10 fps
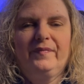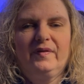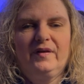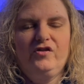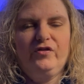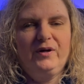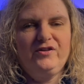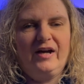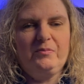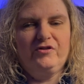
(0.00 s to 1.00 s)
These 3
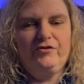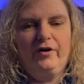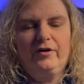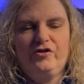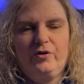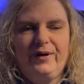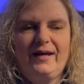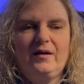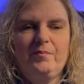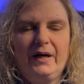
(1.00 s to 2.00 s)
types of words create
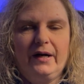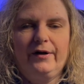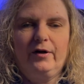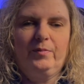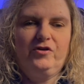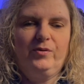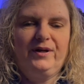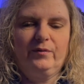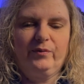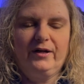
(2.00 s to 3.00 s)
a barrier between
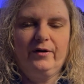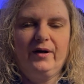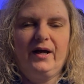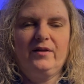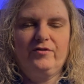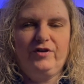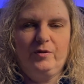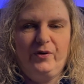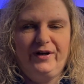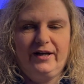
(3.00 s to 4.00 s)
the reader and the
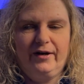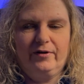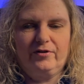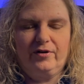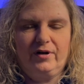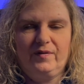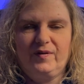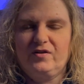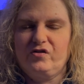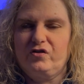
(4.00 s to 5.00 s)
viewpoint character, and
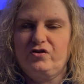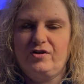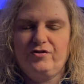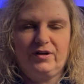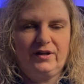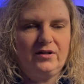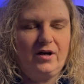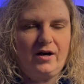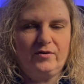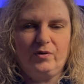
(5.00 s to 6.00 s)
that is definitely
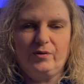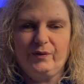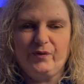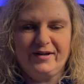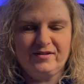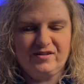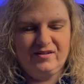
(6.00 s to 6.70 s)
not what we want.